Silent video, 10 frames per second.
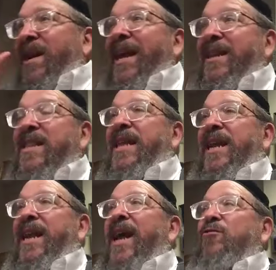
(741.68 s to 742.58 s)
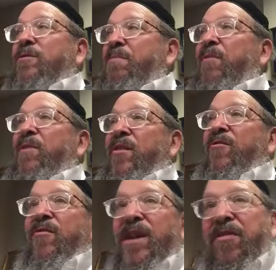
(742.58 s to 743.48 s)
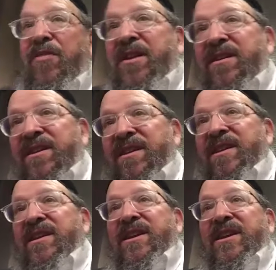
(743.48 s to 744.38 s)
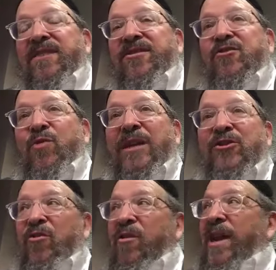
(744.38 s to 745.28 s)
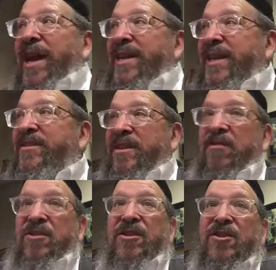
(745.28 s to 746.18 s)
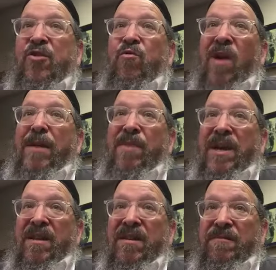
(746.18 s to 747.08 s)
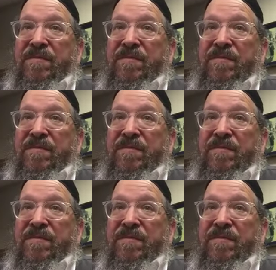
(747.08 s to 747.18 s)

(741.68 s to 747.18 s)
and in that house, buried underneath it, is a treasure. And he starts describing